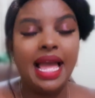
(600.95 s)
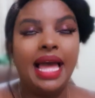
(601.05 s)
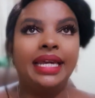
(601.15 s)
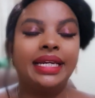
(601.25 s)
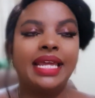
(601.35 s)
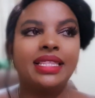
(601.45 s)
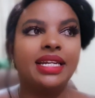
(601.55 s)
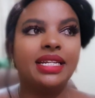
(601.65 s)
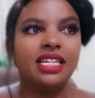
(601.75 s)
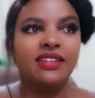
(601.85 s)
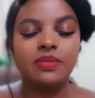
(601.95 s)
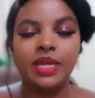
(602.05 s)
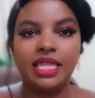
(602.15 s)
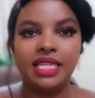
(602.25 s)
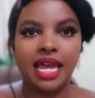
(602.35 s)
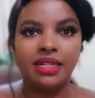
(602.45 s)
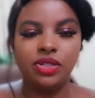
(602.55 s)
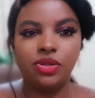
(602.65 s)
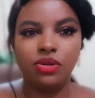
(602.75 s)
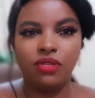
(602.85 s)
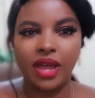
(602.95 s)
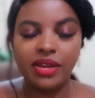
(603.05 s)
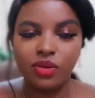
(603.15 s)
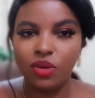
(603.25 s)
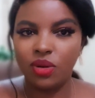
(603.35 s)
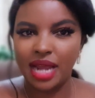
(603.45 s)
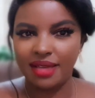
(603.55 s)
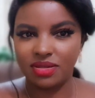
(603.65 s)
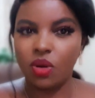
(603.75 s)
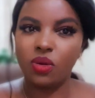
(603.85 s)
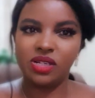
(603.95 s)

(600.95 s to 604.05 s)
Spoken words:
Like, and then it gives me this attitude of, I know God has got